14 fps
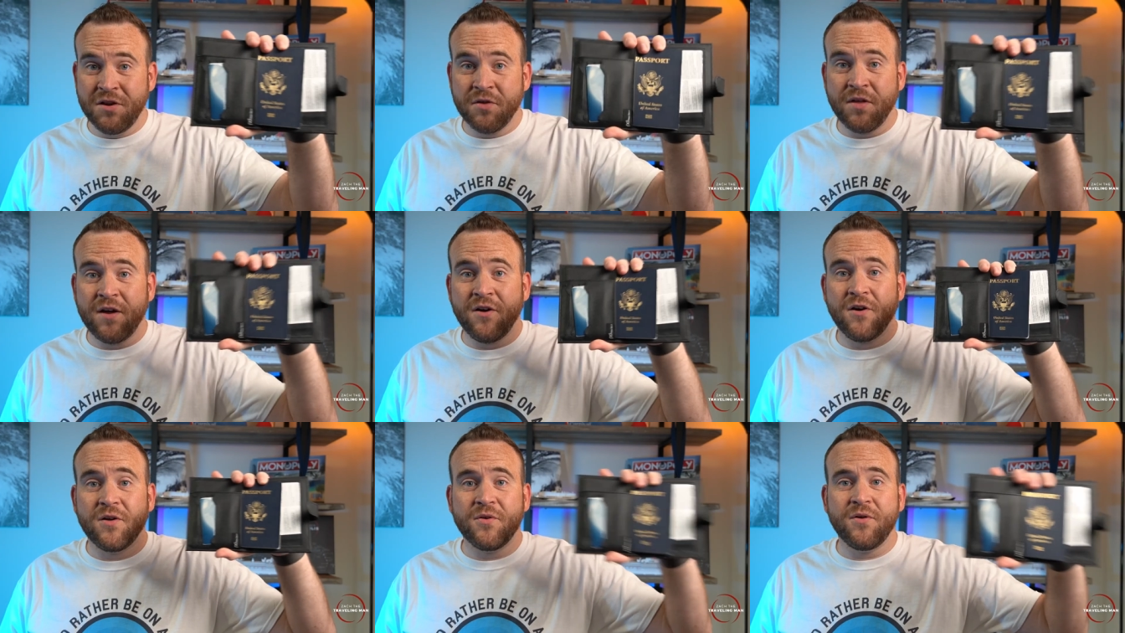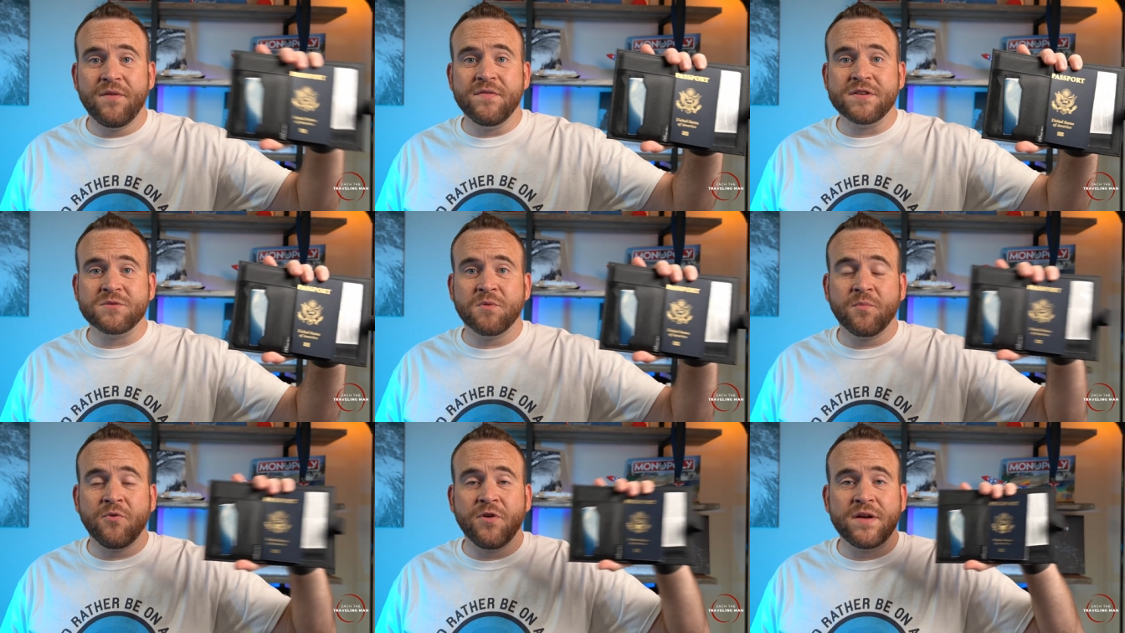Here they are, they're in this
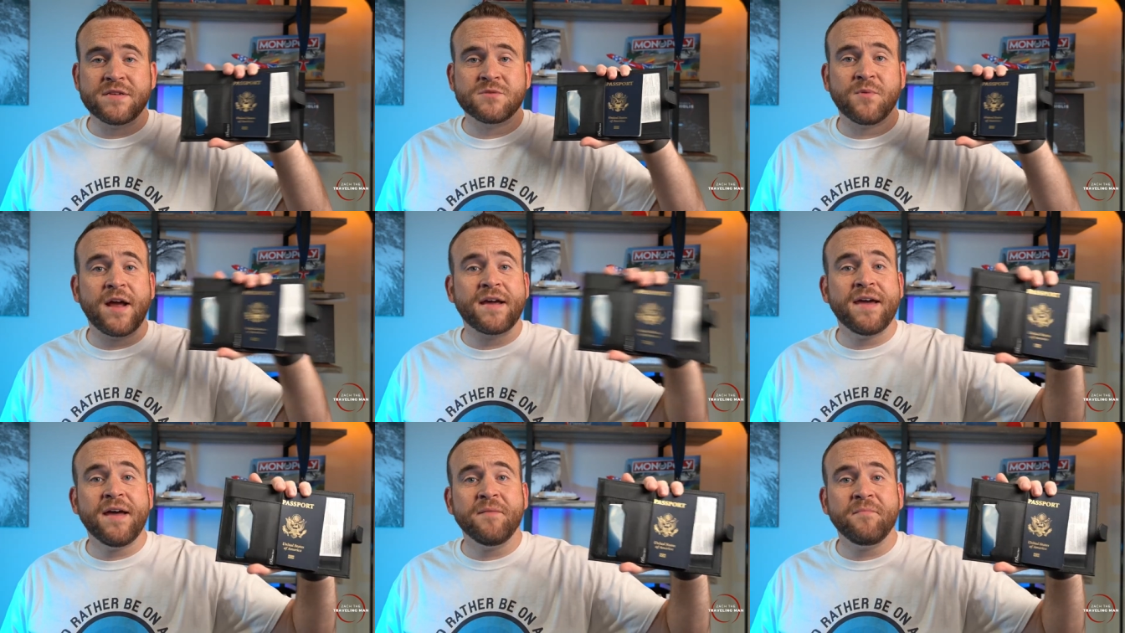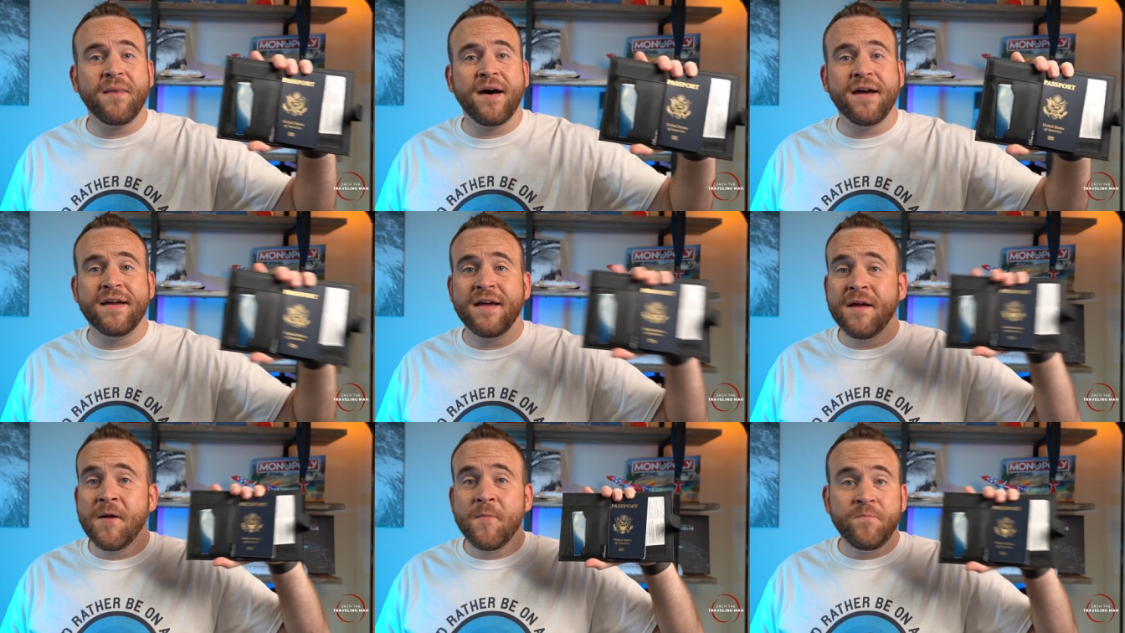one place. When I get my
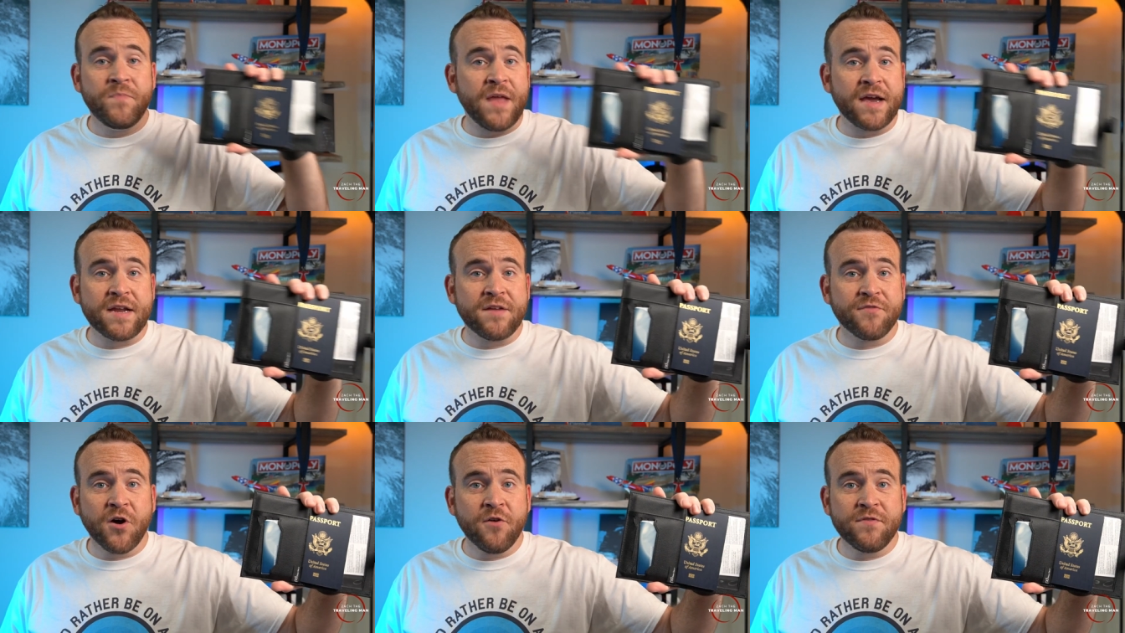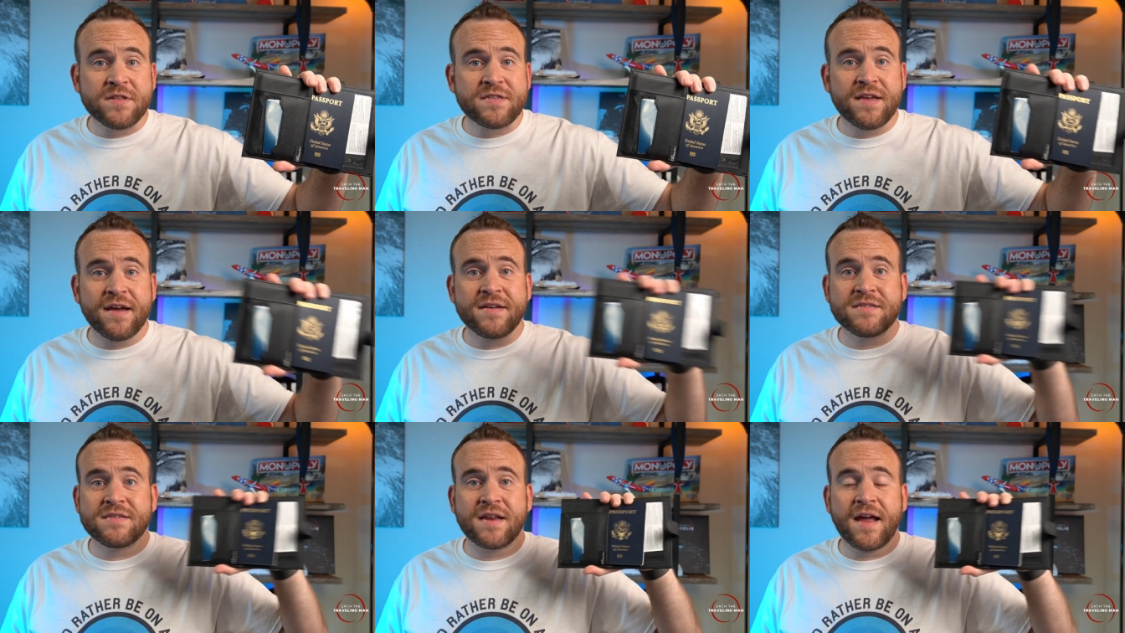negative COVID
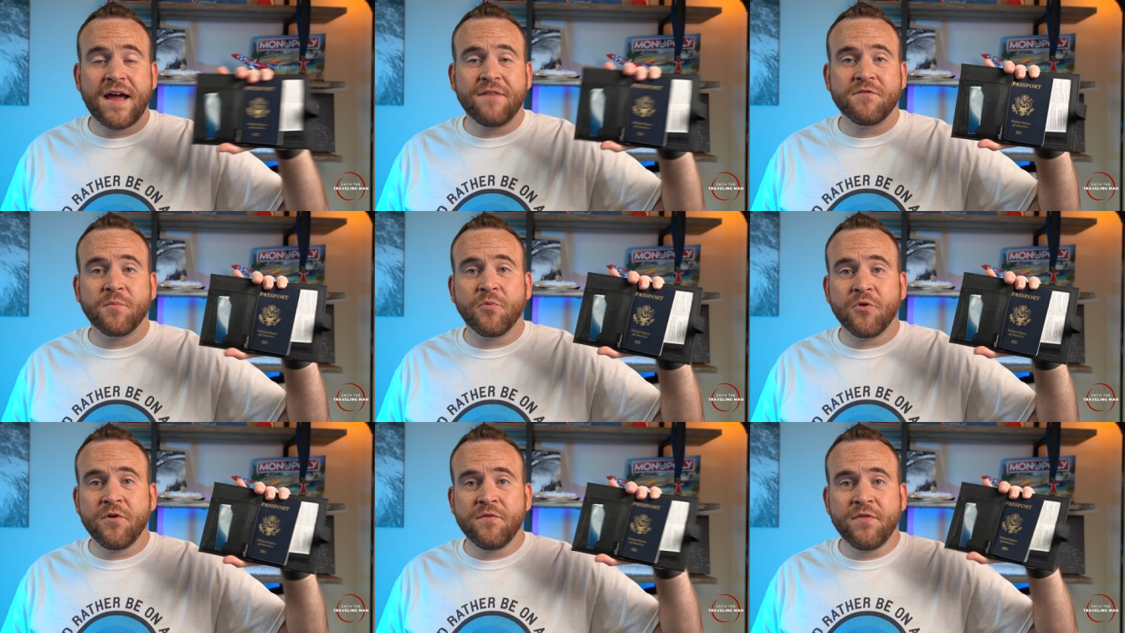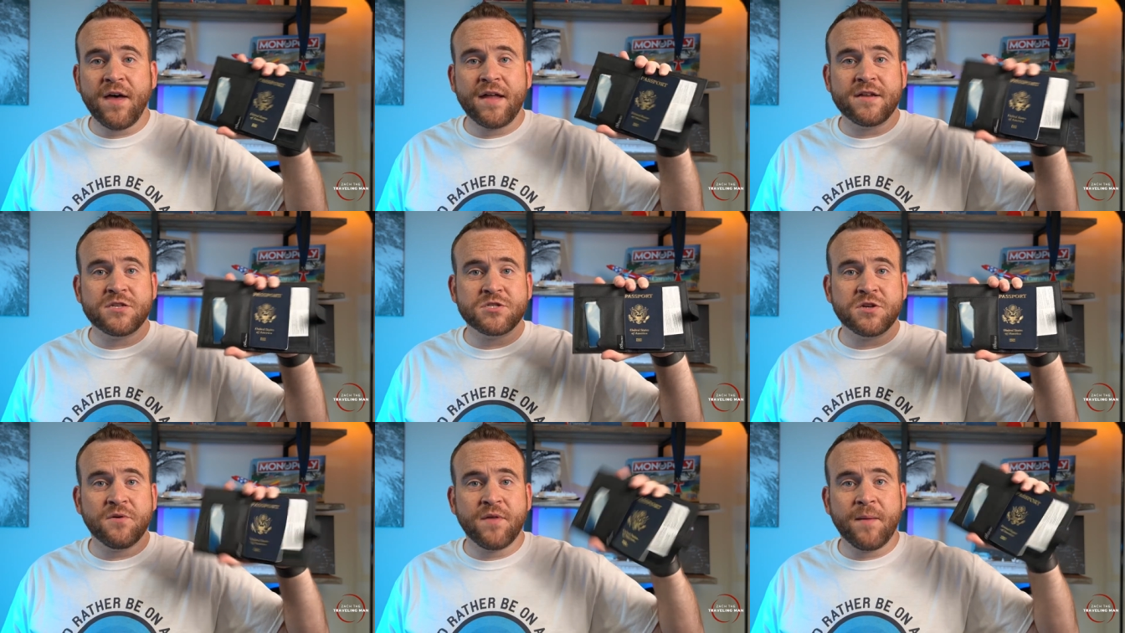test and I have to prove that and
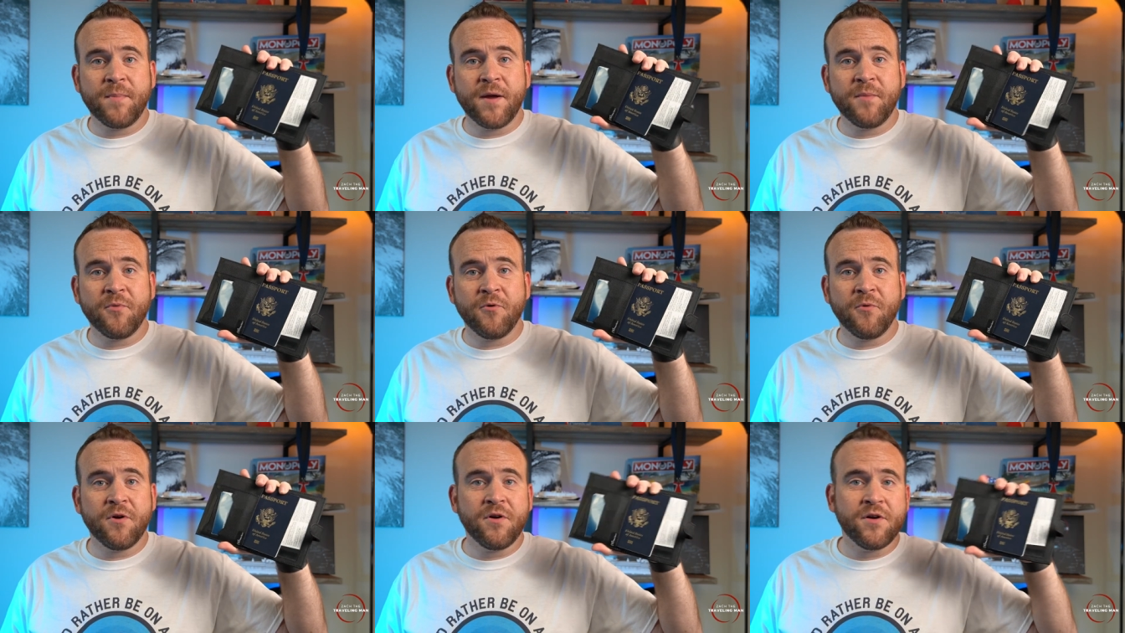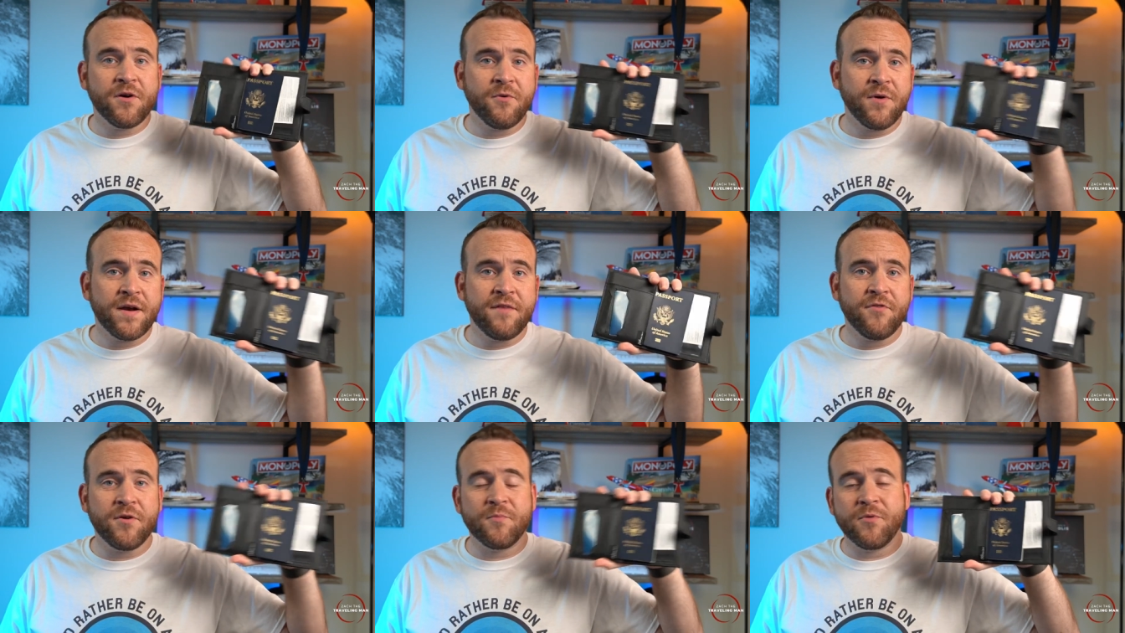show that paperwork or
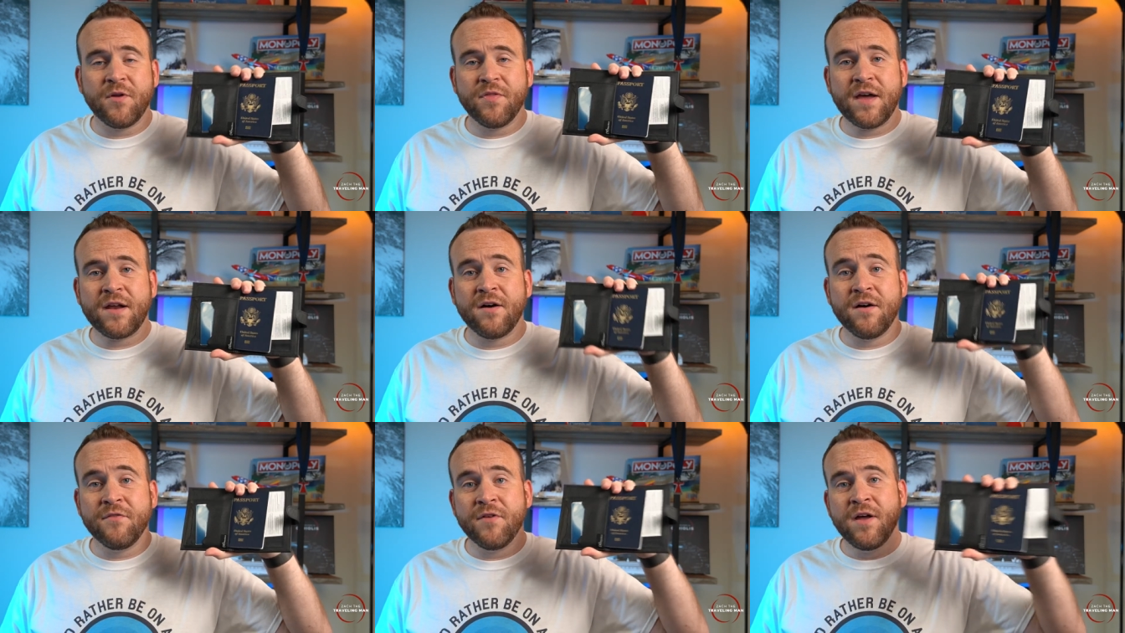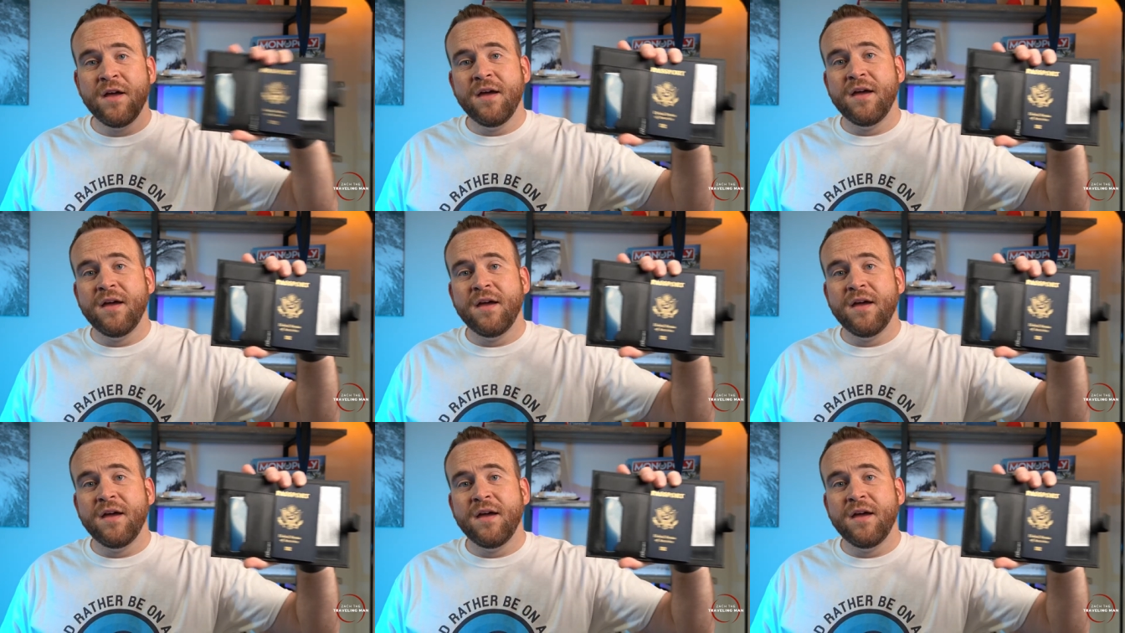whatever and print that off,